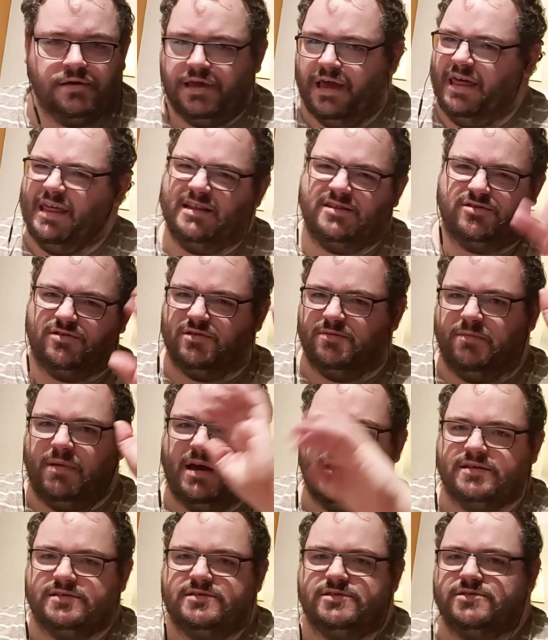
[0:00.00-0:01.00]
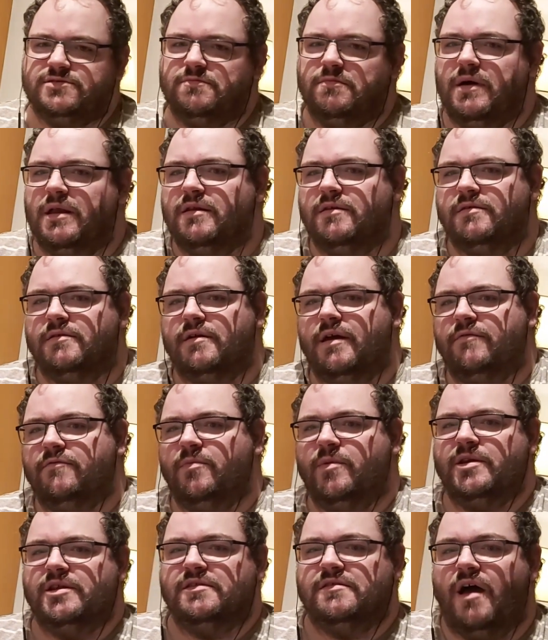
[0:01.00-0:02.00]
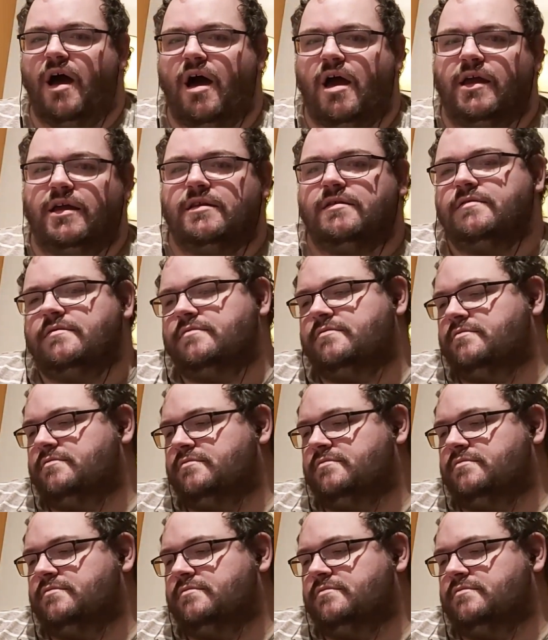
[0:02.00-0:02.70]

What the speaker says: Yeah, that's all that matters. It doesn't matter that everybody died